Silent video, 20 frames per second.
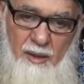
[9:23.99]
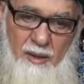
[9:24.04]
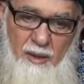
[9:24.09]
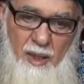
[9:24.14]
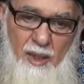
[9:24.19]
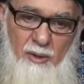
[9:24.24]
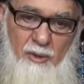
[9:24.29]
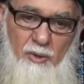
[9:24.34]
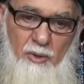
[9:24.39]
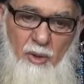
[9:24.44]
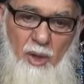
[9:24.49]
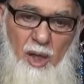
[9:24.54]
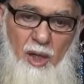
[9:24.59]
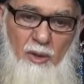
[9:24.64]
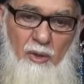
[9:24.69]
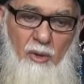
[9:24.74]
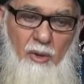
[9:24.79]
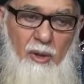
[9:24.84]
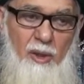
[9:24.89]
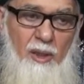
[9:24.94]
that you
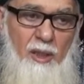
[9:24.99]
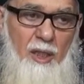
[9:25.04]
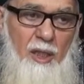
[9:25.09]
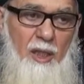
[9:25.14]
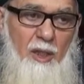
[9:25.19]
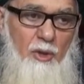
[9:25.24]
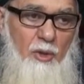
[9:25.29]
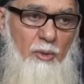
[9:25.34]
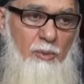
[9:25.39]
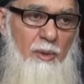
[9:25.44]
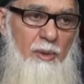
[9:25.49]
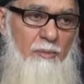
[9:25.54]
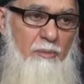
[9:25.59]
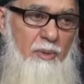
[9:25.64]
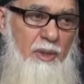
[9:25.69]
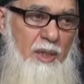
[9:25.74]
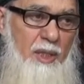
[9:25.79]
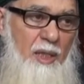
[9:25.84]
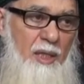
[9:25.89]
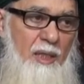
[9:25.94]
are only a human
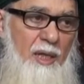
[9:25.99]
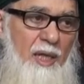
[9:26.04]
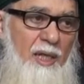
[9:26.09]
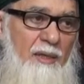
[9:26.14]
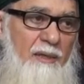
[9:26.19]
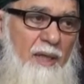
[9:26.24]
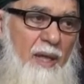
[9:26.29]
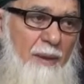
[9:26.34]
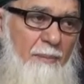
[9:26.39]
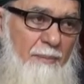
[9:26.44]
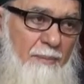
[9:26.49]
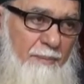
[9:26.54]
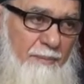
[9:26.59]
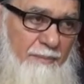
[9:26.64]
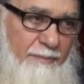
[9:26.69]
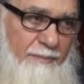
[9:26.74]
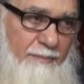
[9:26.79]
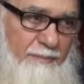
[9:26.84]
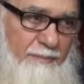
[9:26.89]
being like them."